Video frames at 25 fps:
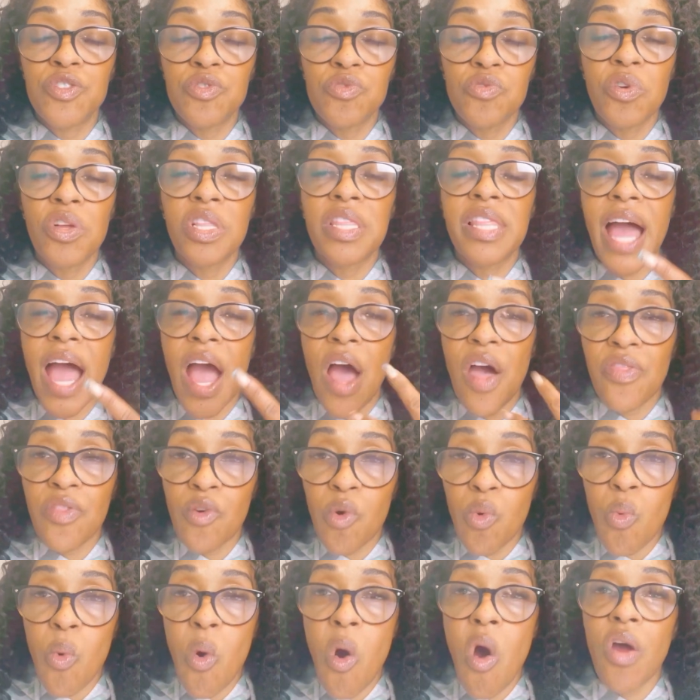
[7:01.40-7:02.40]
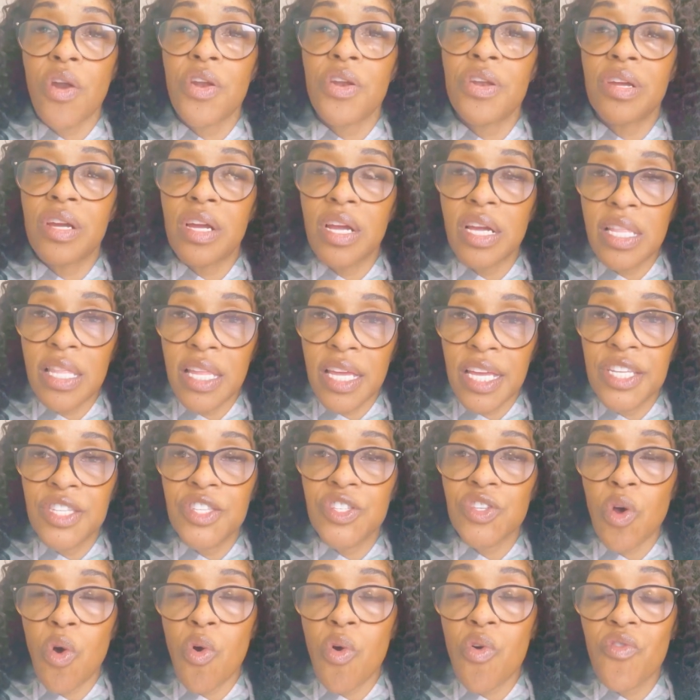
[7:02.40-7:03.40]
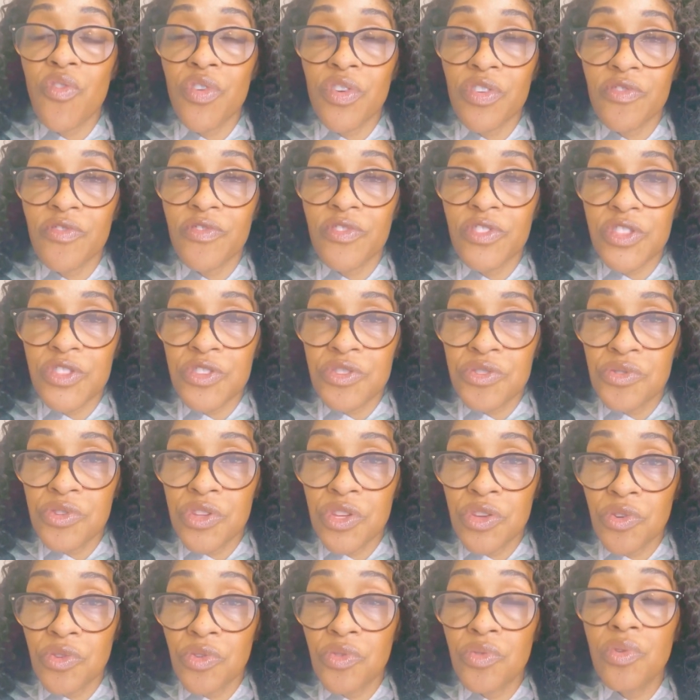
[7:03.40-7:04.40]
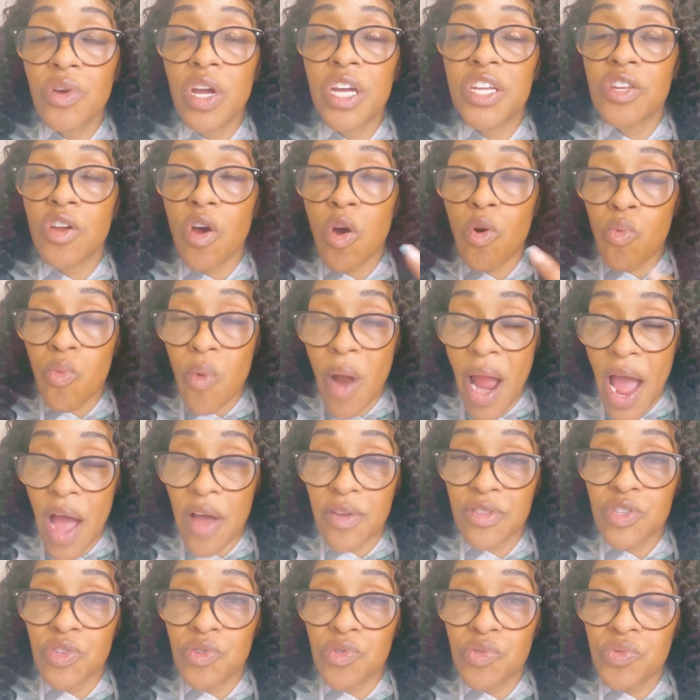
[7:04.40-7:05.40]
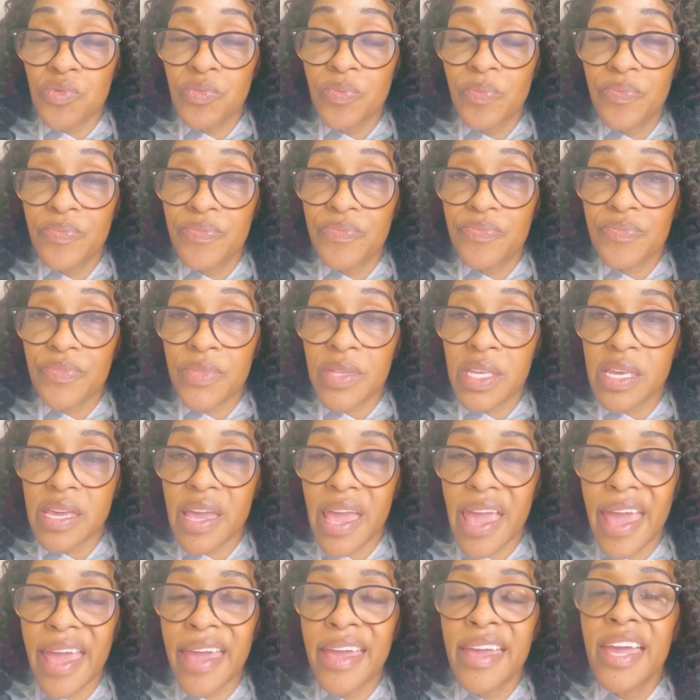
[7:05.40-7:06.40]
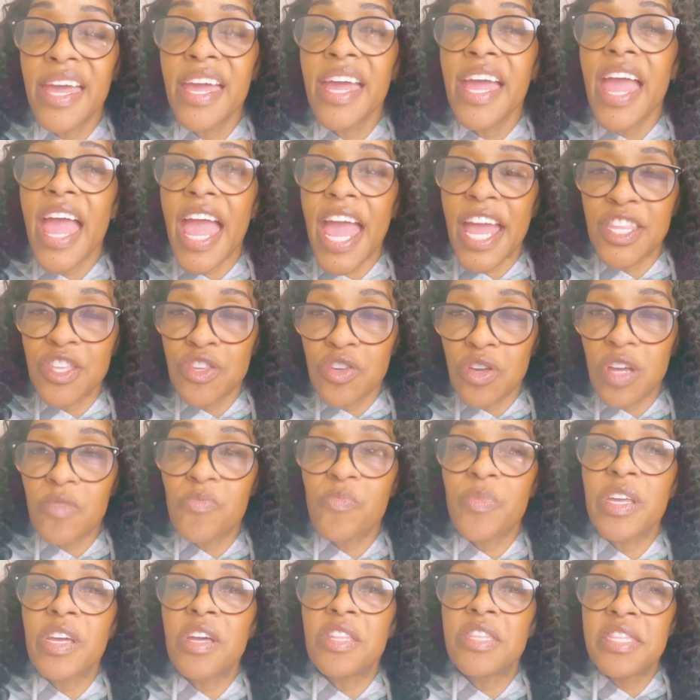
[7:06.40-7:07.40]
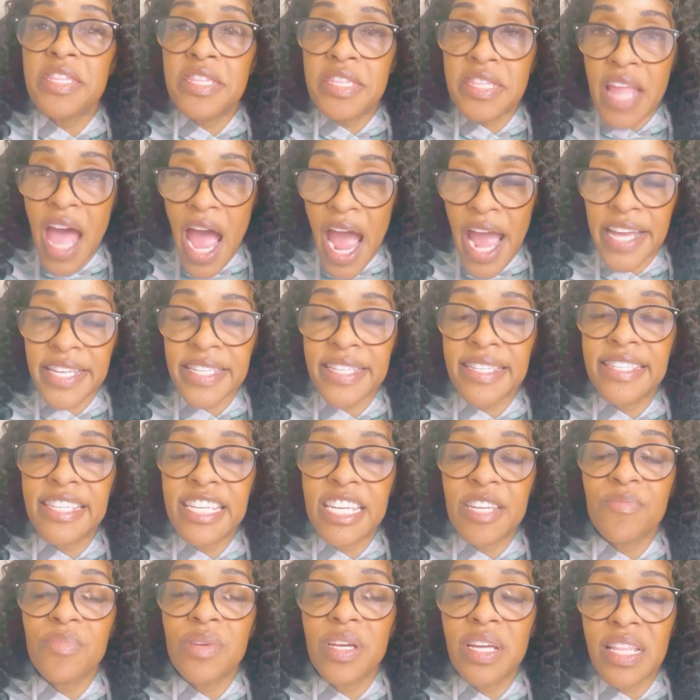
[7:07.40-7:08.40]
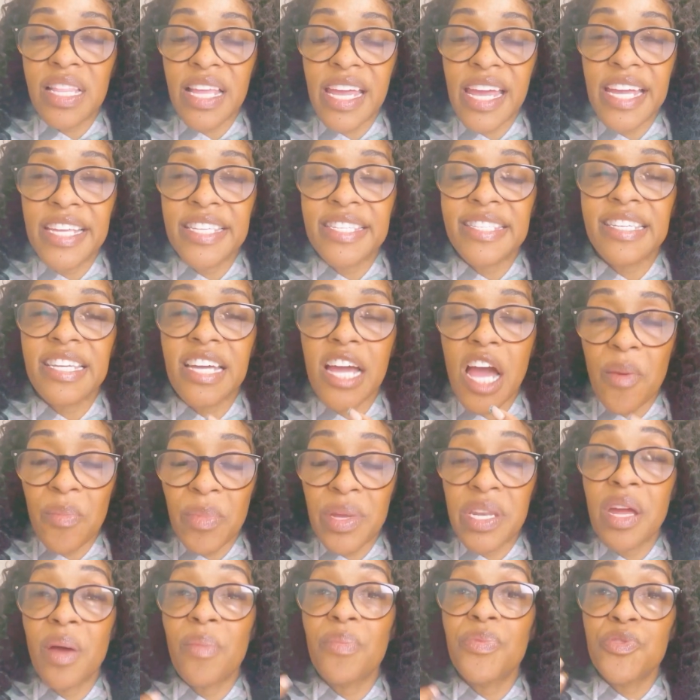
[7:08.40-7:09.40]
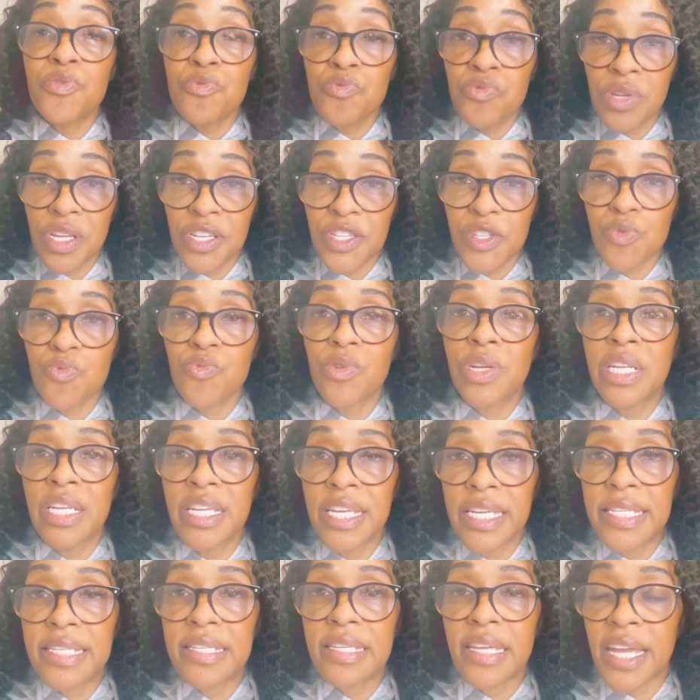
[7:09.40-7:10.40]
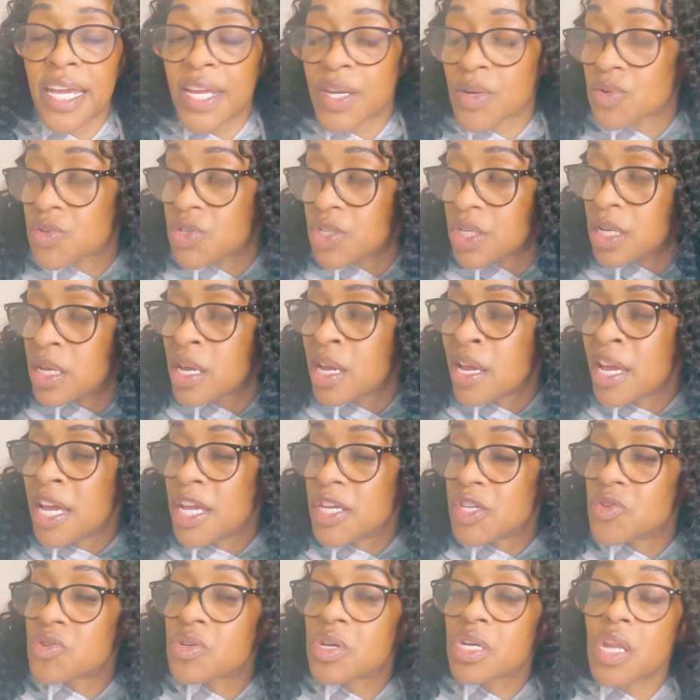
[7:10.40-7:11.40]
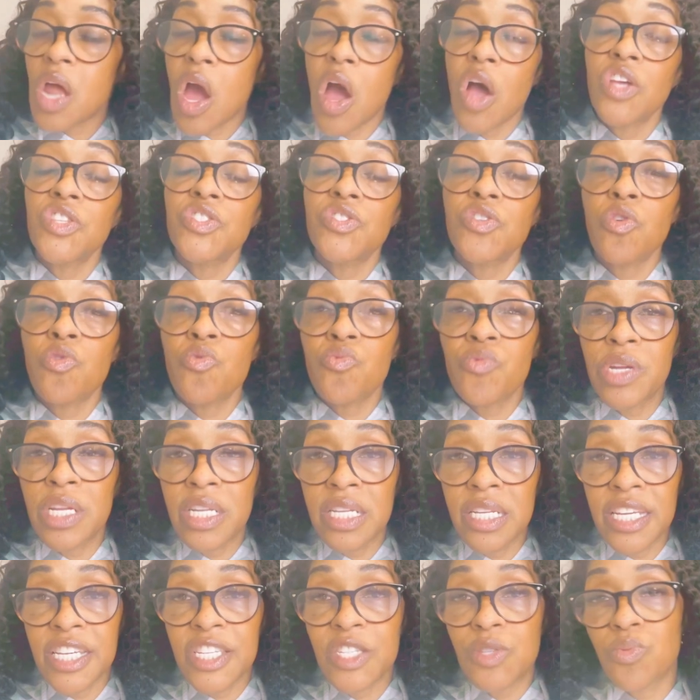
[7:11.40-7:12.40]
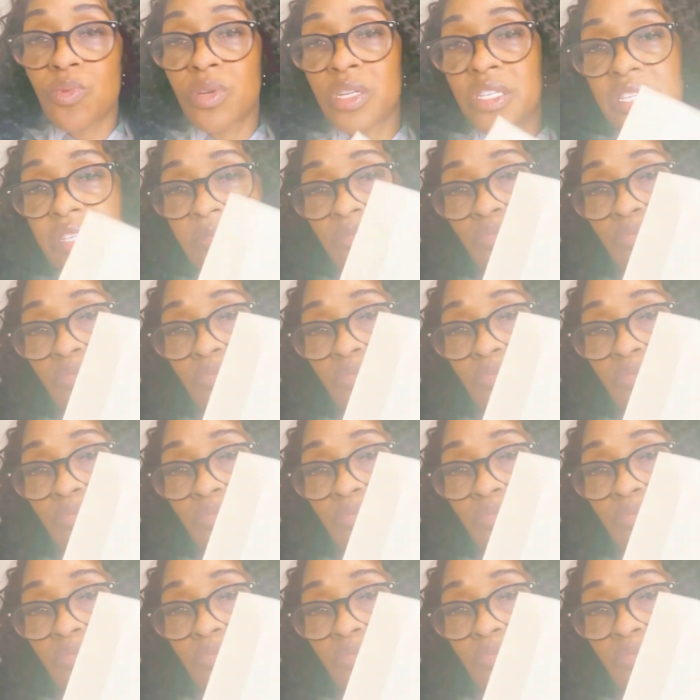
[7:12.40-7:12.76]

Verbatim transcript: you allow the water to cleanse over through you and around you, okay? And you, it'd be a nice deep cleanse coming up through this release energy. You can also release with